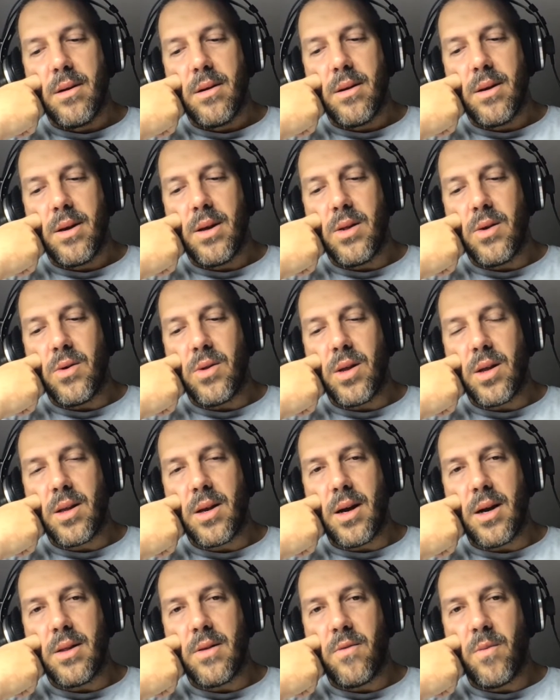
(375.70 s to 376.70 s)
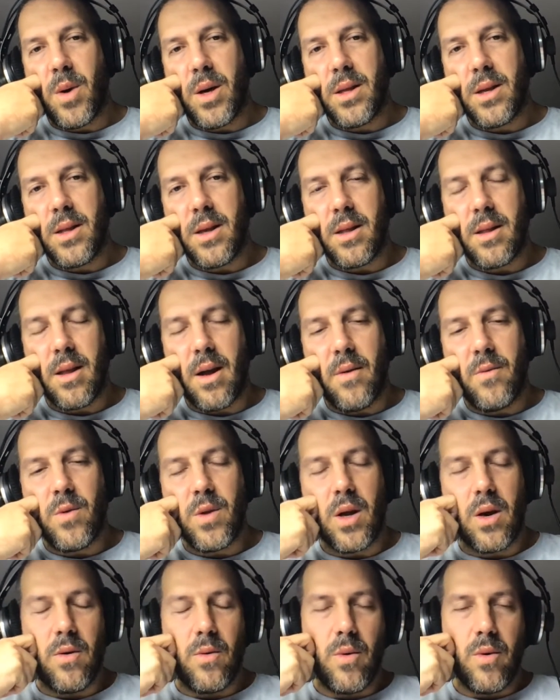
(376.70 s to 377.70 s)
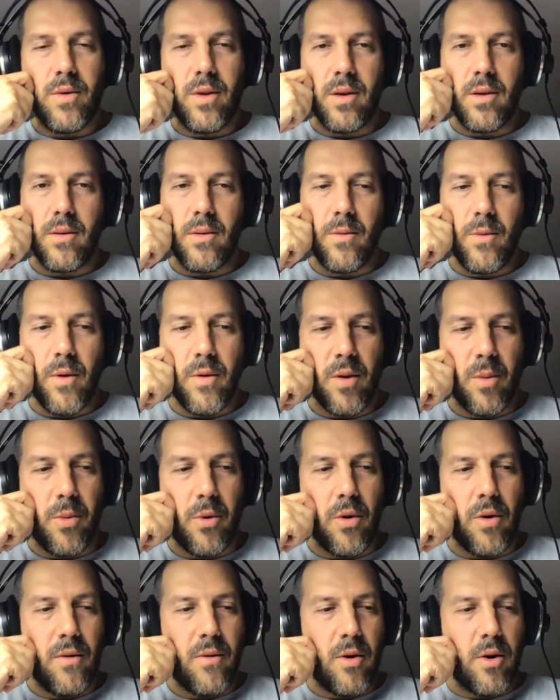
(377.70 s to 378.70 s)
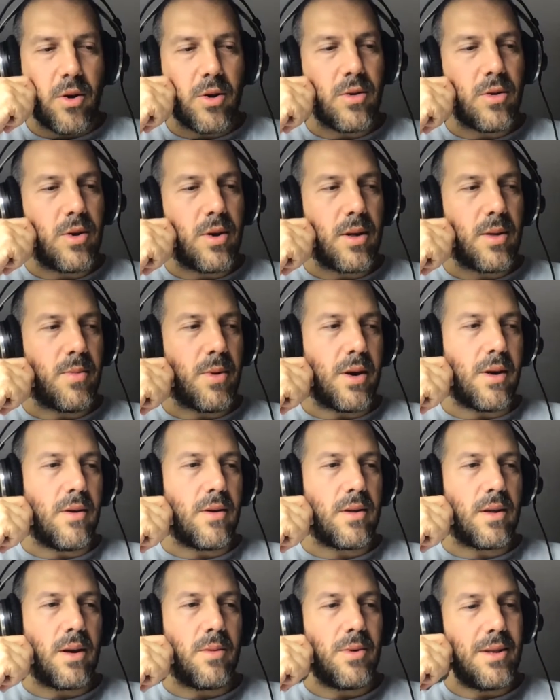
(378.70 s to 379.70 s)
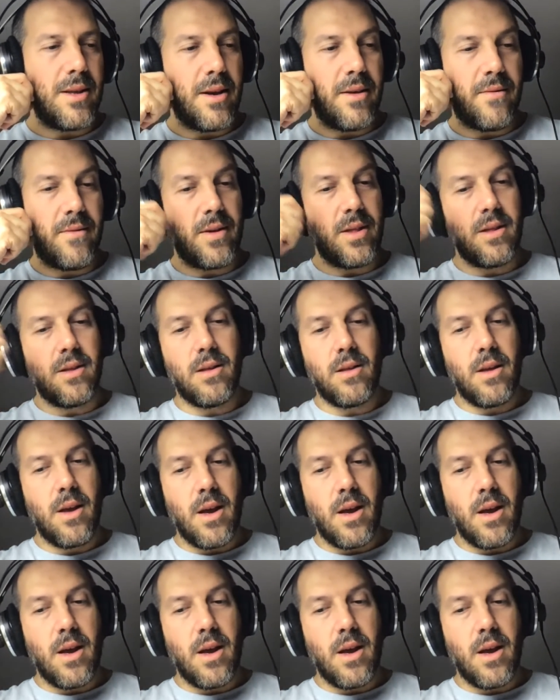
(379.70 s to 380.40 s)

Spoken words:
that kind of money, then I would go with the Pro version, just because I believe in